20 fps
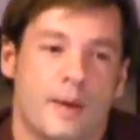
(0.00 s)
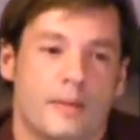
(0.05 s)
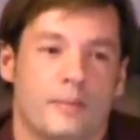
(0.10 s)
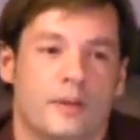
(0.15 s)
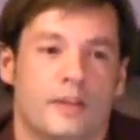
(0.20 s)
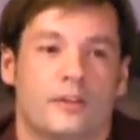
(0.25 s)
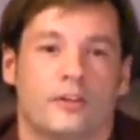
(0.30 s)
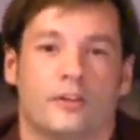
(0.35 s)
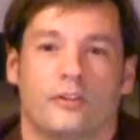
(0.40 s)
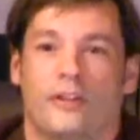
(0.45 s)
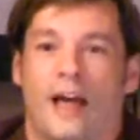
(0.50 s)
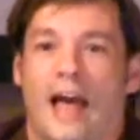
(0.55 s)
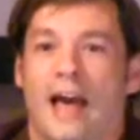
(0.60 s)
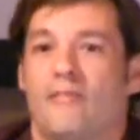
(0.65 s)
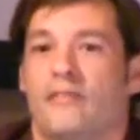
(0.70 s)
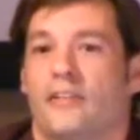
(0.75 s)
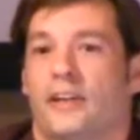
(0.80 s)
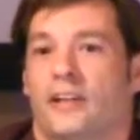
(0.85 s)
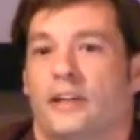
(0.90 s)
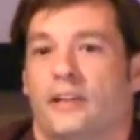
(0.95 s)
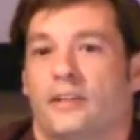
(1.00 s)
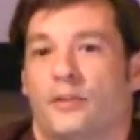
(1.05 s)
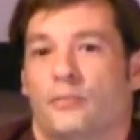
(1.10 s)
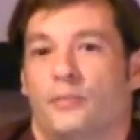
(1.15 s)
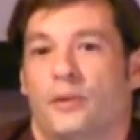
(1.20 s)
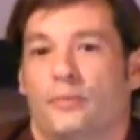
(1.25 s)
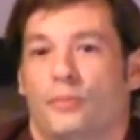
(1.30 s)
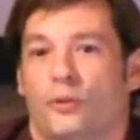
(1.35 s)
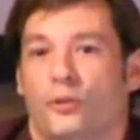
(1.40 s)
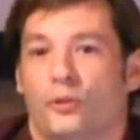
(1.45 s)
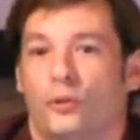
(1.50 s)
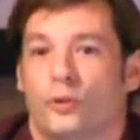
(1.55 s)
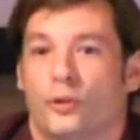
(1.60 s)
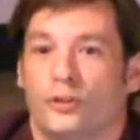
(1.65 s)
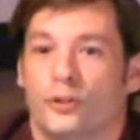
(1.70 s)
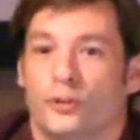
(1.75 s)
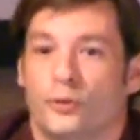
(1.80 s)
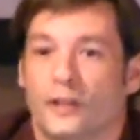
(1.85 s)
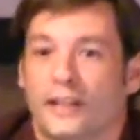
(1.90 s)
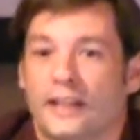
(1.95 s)
maybe they're laughing at the people who
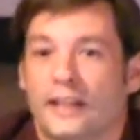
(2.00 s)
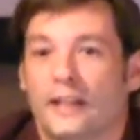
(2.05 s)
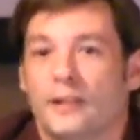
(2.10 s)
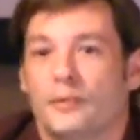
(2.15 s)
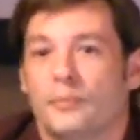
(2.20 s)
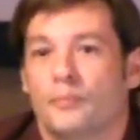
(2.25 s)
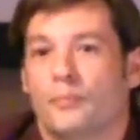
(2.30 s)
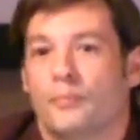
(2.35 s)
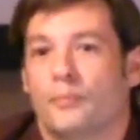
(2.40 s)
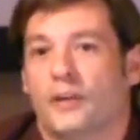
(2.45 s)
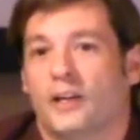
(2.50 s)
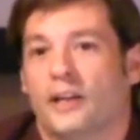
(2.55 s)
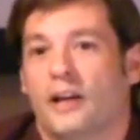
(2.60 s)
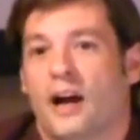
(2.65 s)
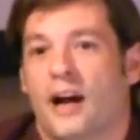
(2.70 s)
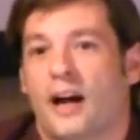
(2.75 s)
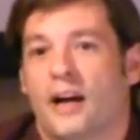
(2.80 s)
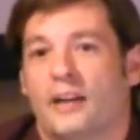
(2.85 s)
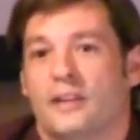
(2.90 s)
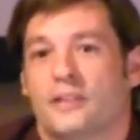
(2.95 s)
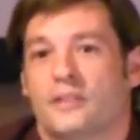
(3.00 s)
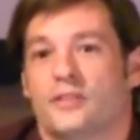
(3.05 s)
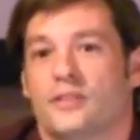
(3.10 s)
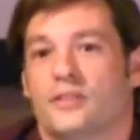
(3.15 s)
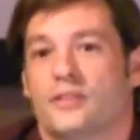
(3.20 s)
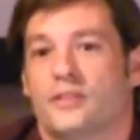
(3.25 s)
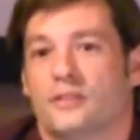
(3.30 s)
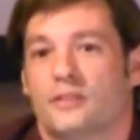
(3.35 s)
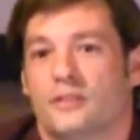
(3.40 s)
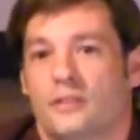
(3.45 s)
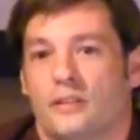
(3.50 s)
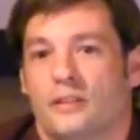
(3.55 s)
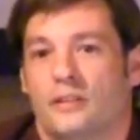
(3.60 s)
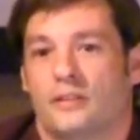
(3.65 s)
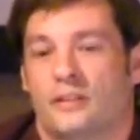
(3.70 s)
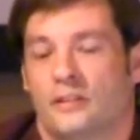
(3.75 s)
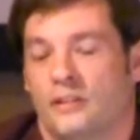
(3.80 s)
are doing it because